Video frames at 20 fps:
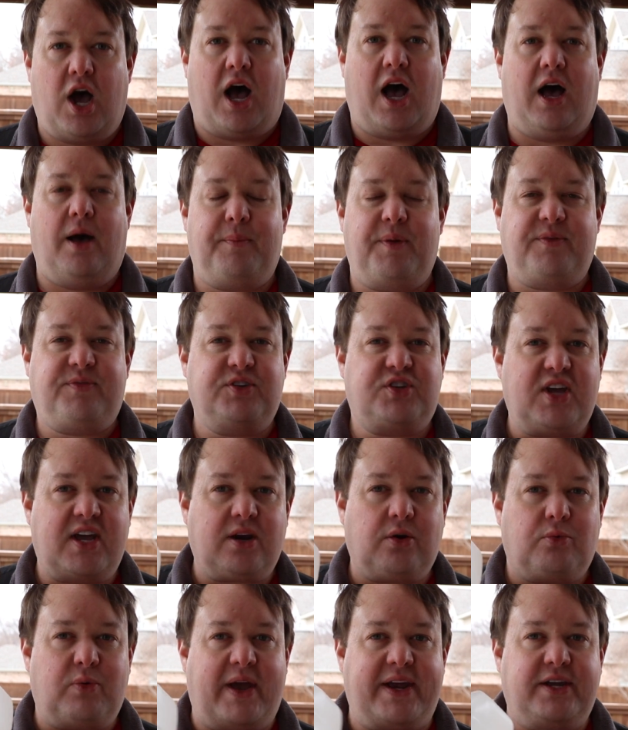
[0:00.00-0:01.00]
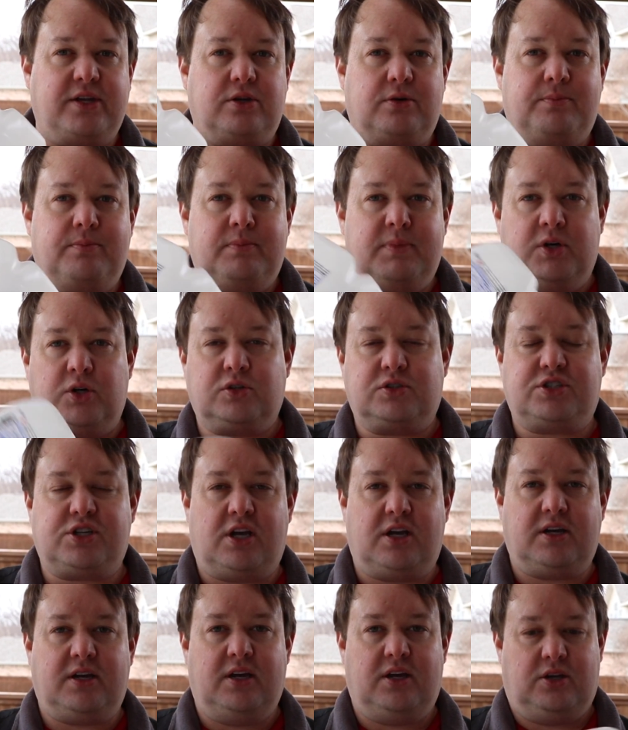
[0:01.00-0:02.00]
If you take a regular milk
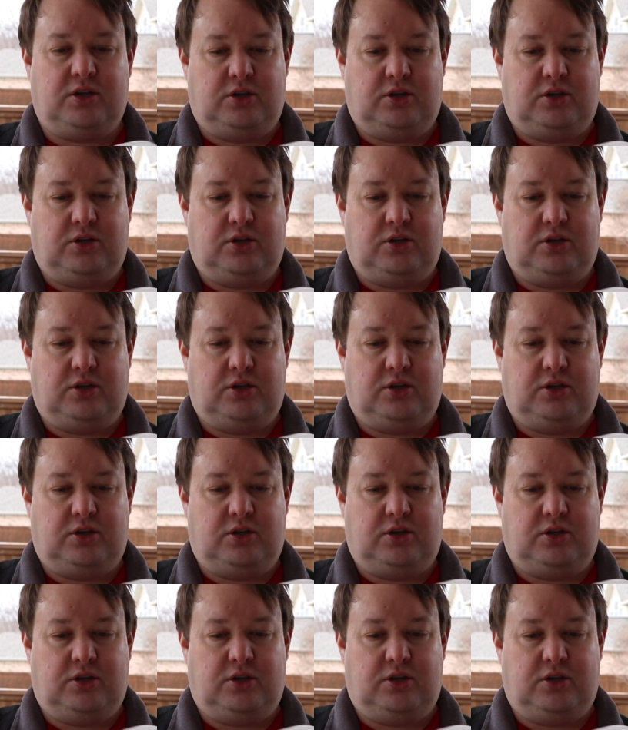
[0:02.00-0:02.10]
jug,